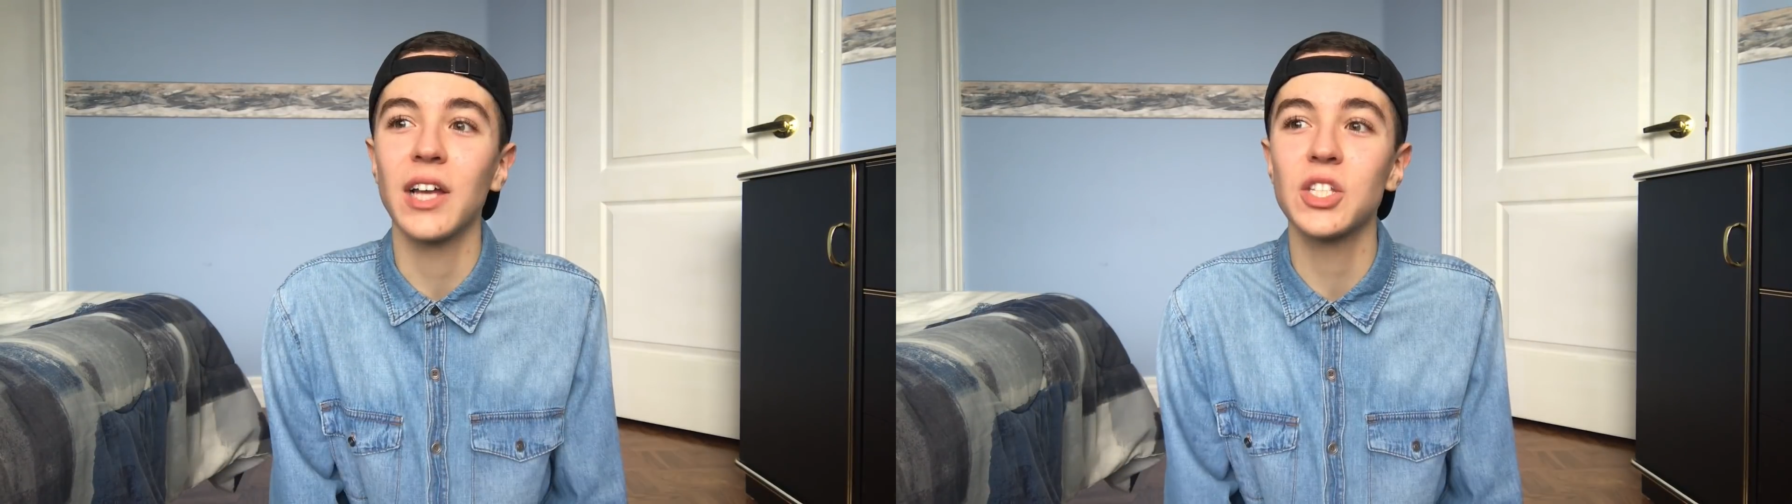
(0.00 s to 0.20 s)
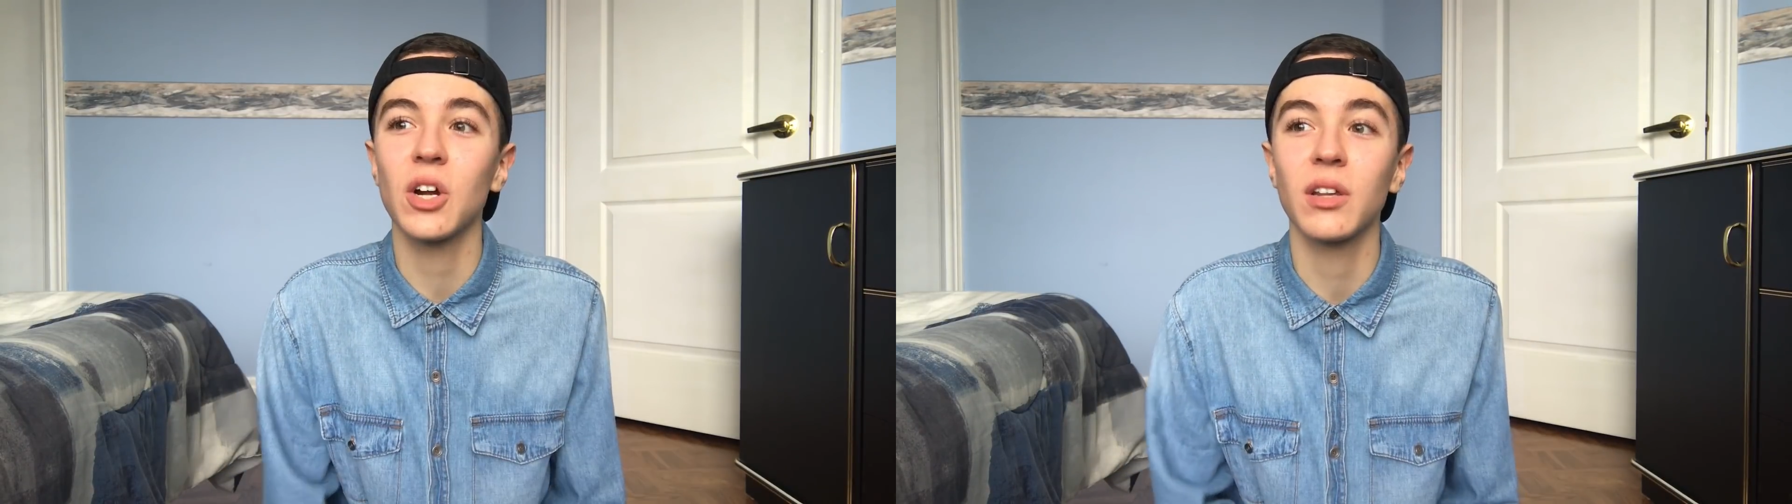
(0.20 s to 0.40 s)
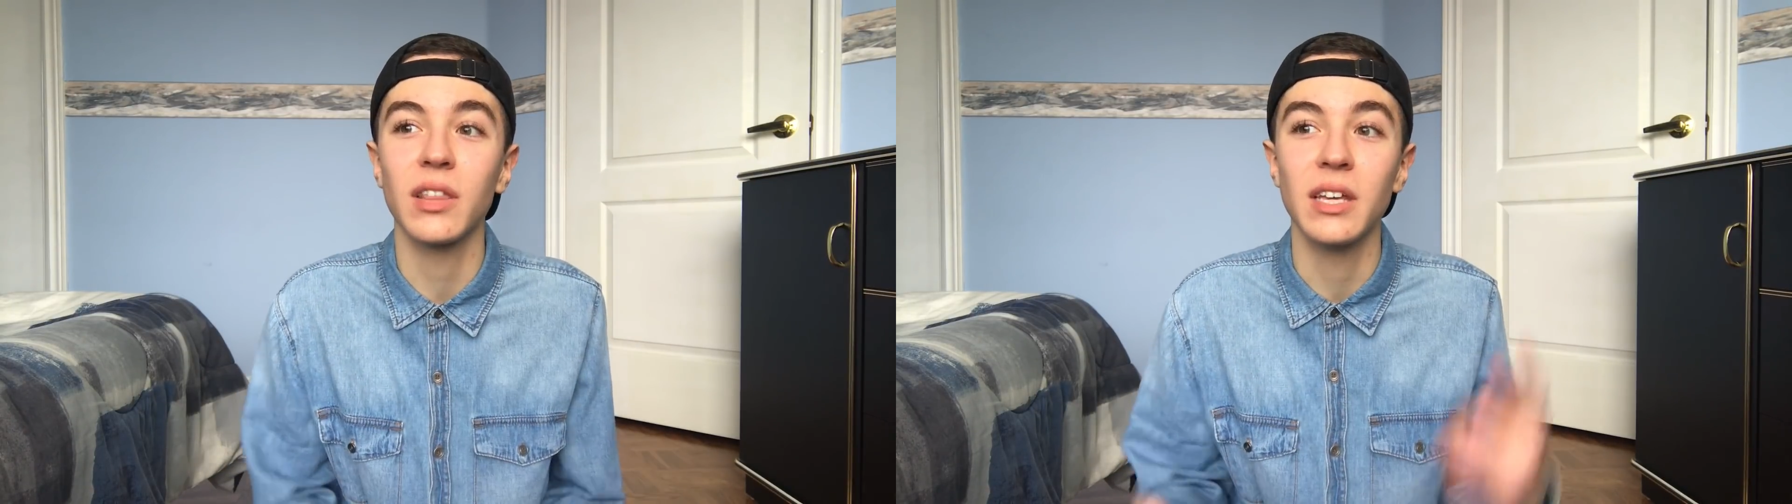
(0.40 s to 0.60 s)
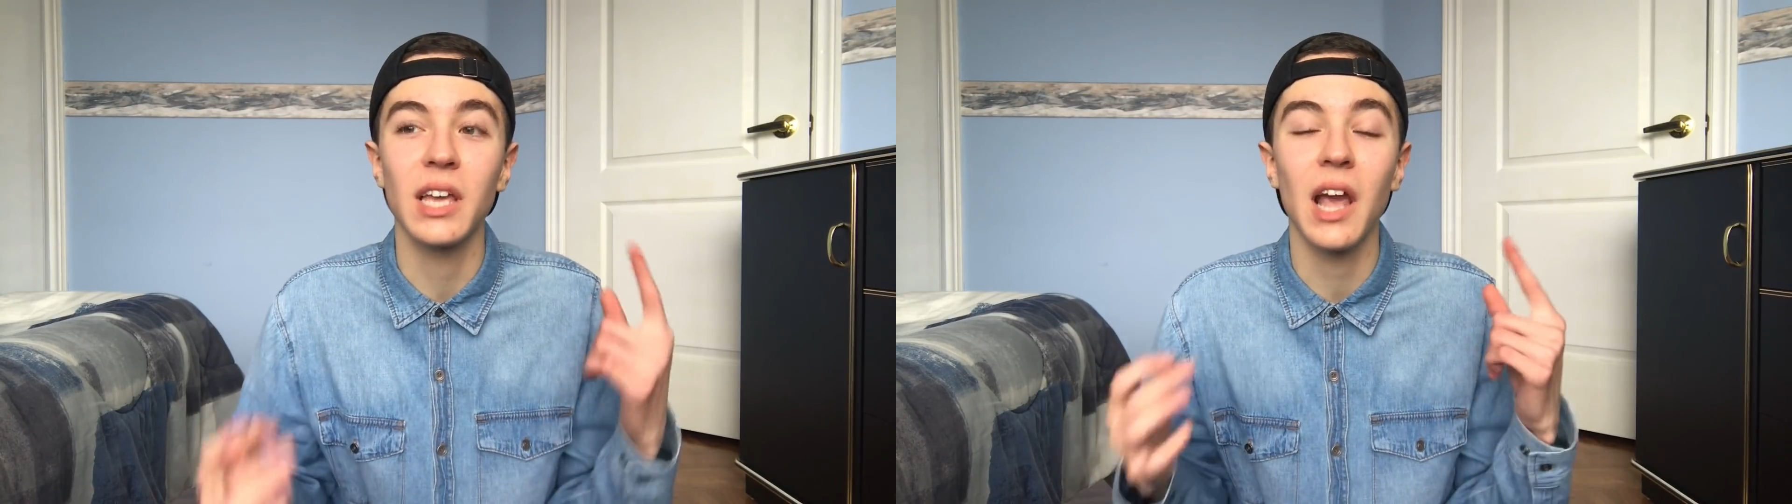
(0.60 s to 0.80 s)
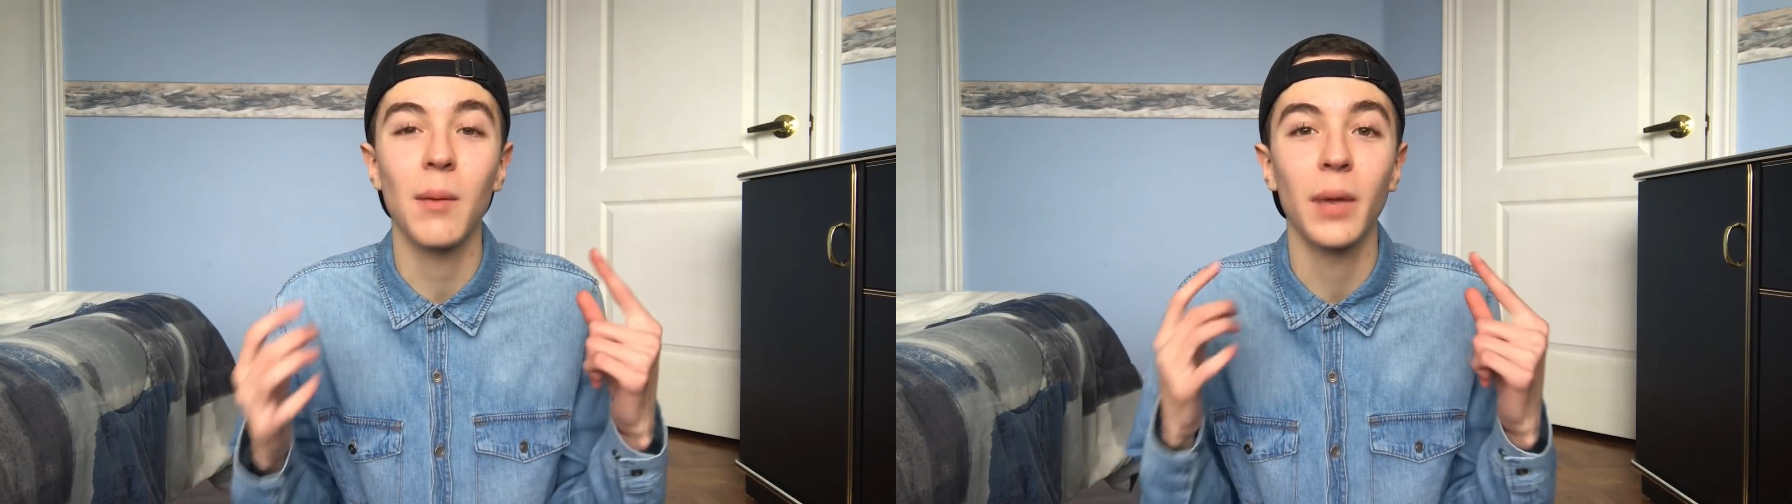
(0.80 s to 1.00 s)
I start
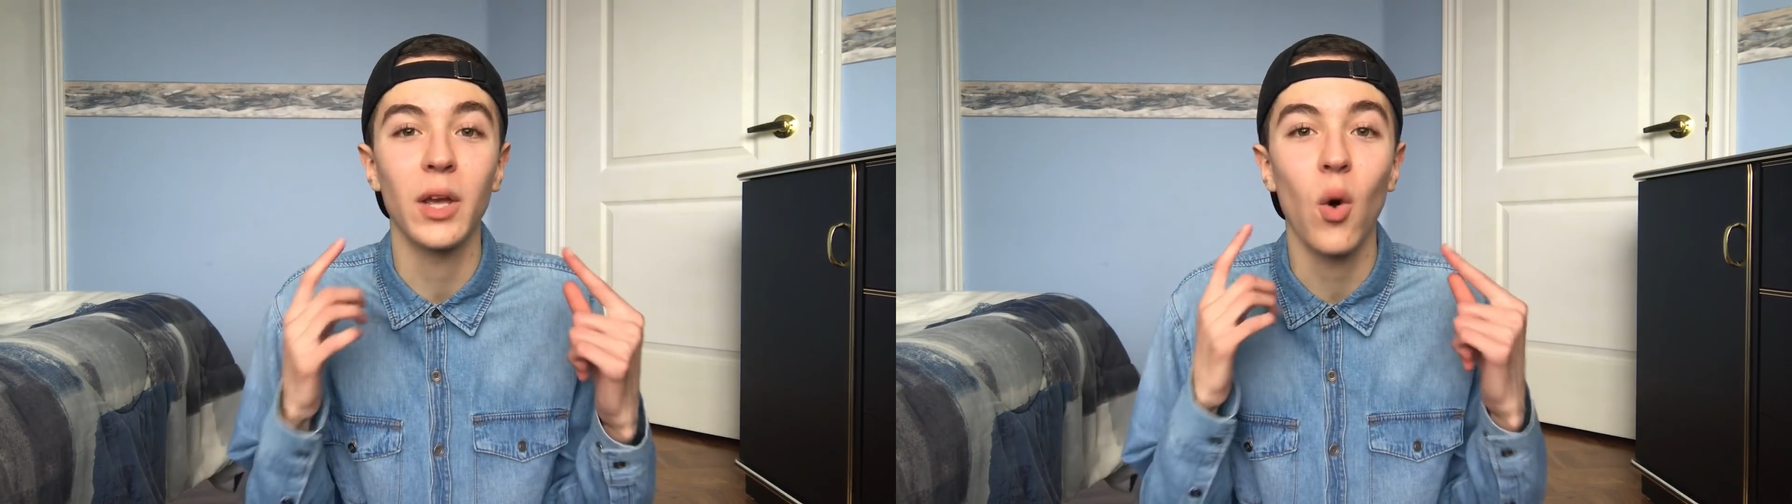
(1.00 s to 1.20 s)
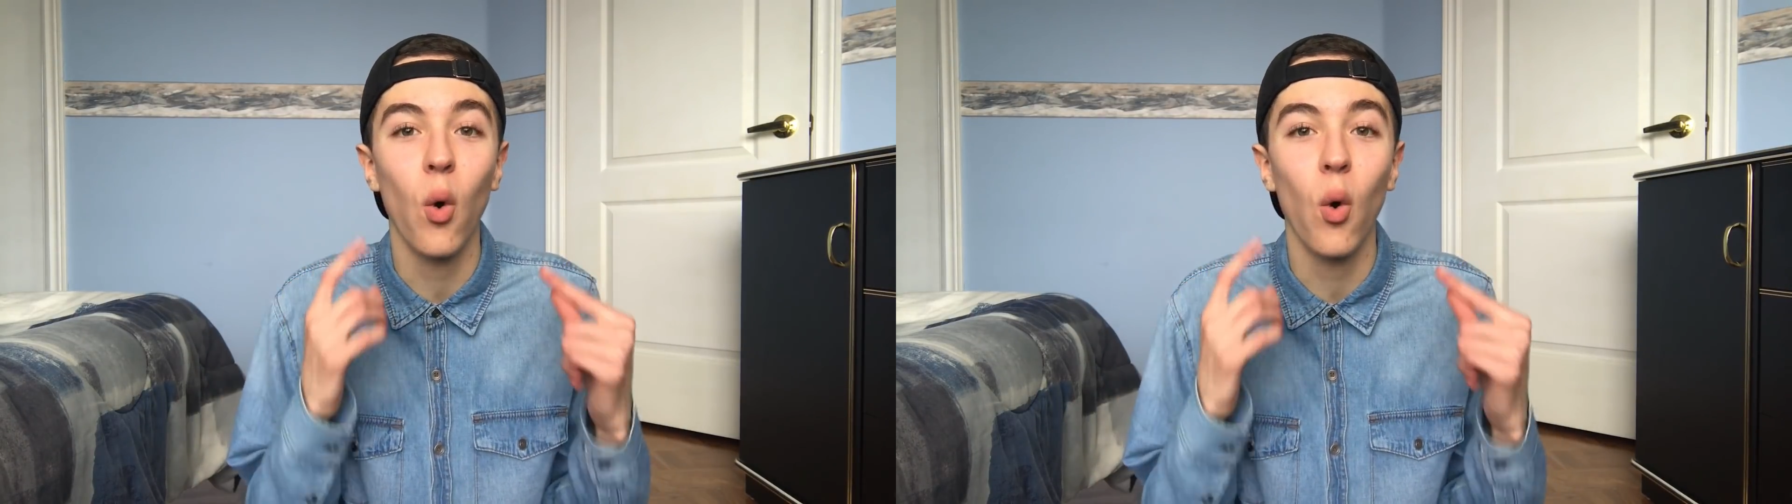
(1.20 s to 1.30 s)
thinking, I'm like,